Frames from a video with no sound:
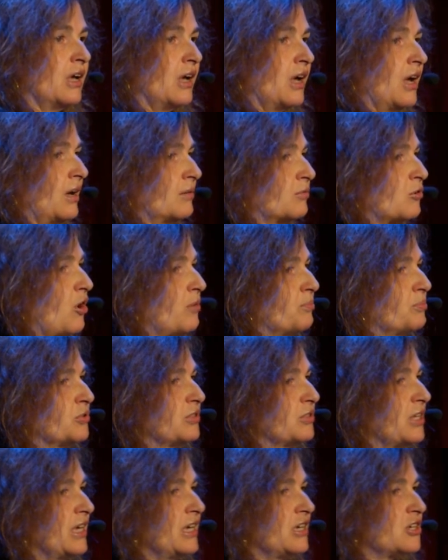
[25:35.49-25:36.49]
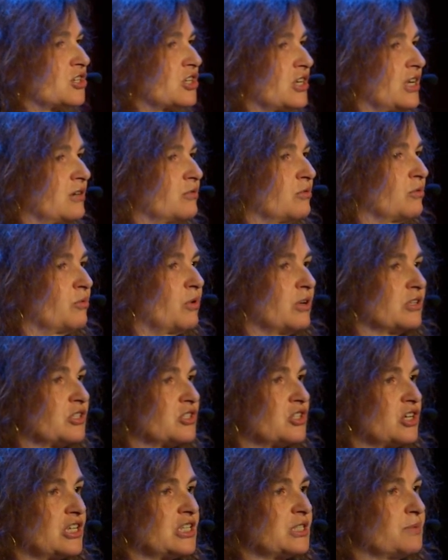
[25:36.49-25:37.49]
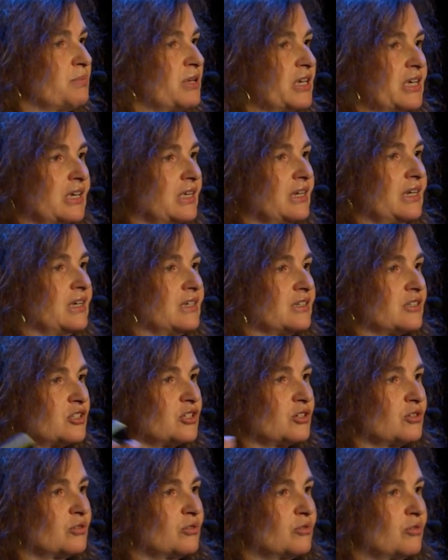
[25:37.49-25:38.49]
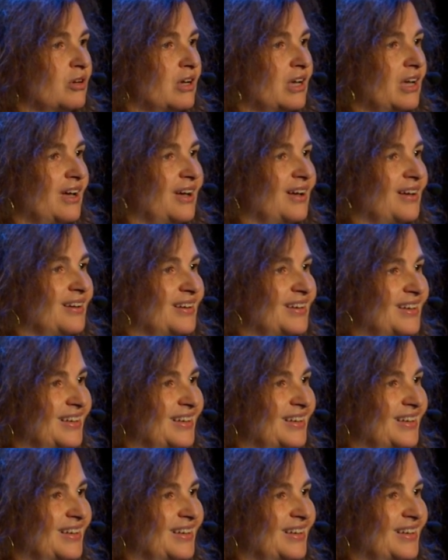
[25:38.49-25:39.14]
uh, computation was just beginning to, uh,